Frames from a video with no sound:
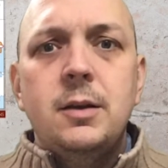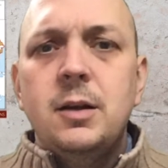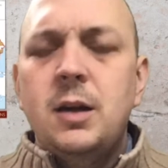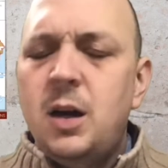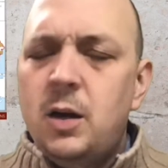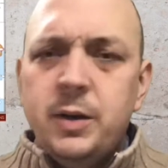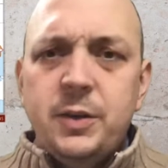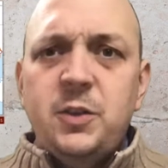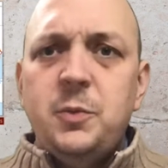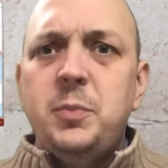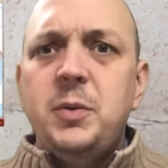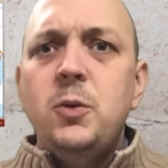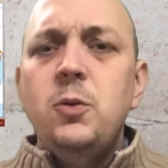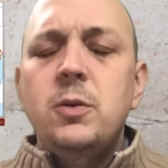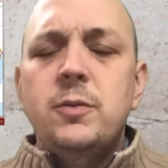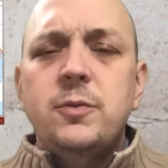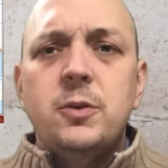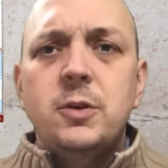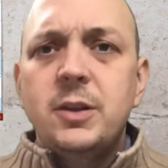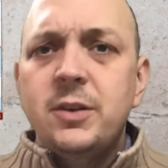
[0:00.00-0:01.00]
oh, it's
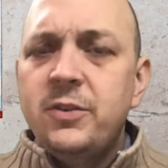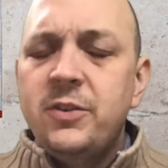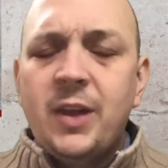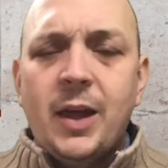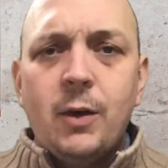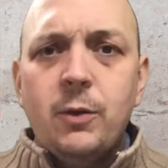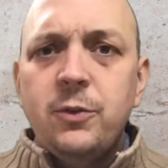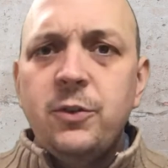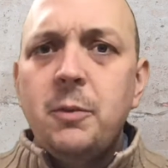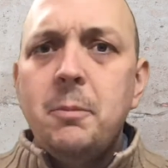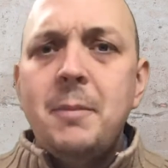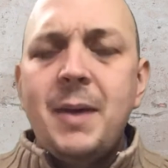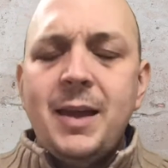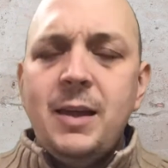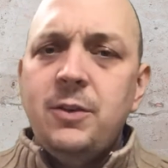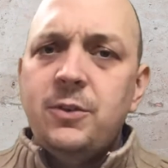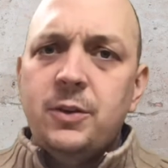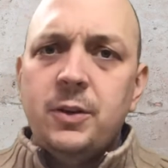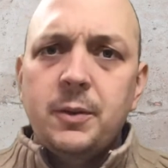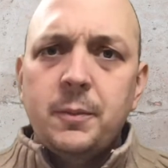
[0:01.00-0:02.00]
beautiful. It sounds
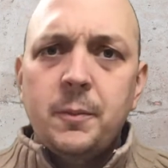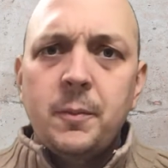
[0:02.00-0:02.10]
amazing.